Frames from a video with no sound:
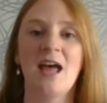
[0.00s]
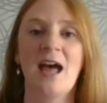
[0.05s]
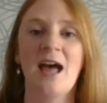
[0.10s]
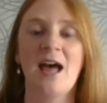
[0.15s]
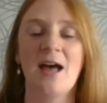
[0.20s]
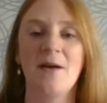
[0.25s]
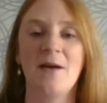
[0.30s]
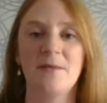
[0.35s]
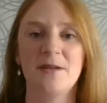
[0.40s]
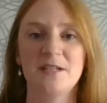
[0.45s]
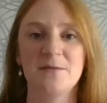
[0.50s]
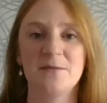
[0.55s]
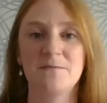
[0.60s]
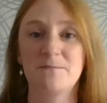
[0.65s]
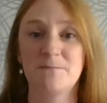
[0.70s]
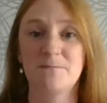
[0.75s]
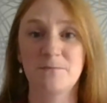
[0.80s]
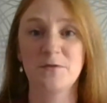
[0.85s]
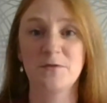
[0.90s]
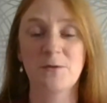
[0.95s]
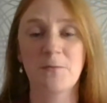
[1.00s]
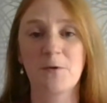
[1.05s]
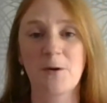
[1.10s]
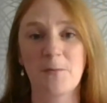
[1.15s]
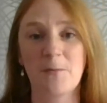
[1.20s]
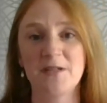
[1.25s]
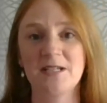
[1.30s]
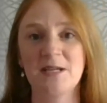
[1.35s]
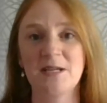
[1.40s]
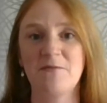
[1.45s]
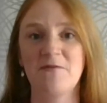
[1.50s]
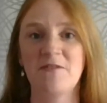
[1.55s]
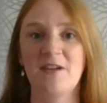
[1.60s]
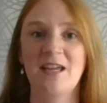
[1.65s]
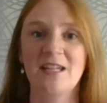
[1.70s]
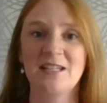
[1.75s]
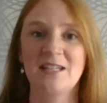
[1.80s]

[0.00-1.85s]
And to do a proper deepfake,